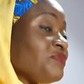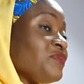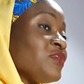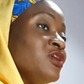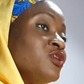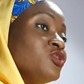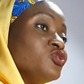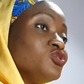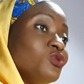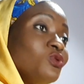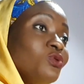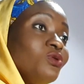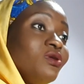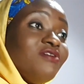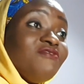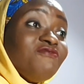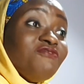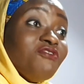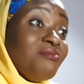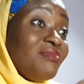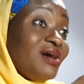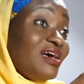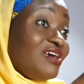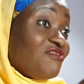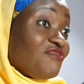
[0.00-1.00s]
So for
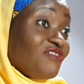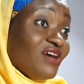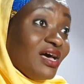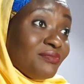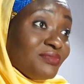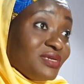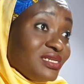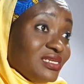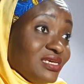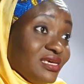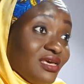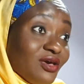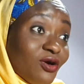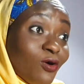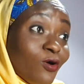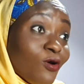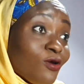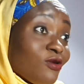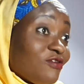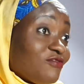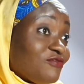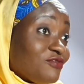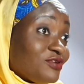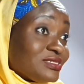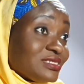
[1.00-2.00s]
my family, all
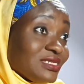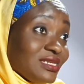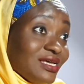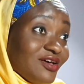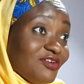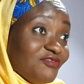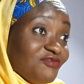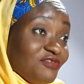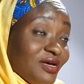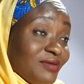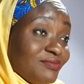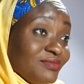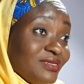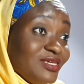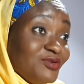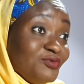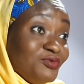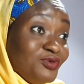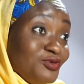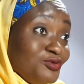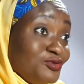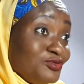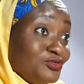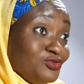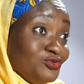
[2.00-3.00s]
of us in our family, we
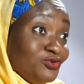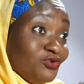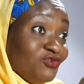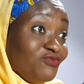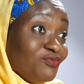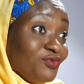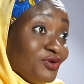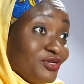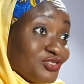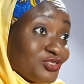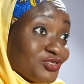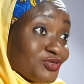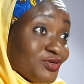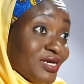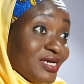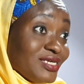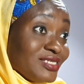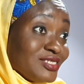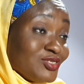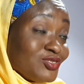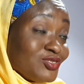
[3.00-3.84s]
use Dove moisturizing